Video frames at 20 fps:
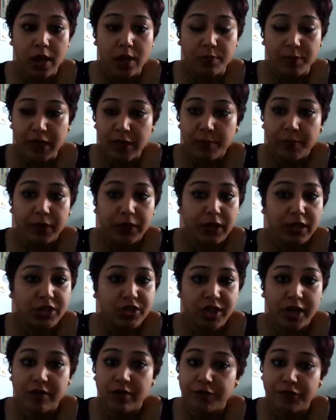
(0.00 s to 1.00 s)
people in
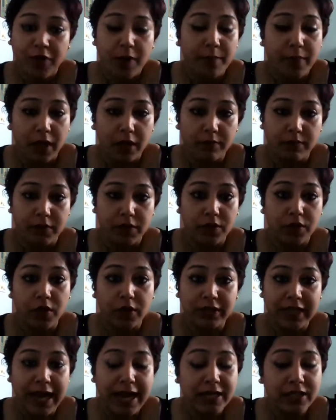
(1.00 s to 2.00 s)
general from
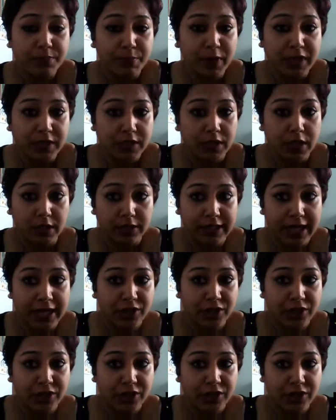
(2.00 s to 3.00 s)

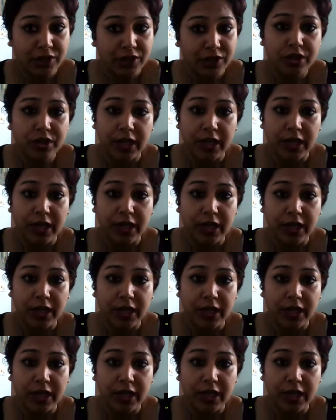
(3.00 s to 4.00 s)
that region
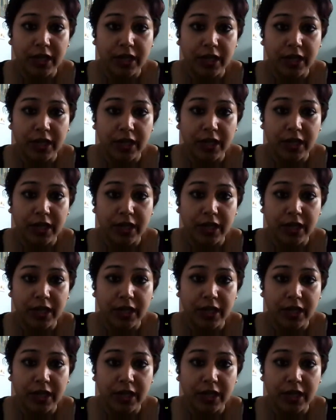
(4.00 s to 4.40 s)
enjoys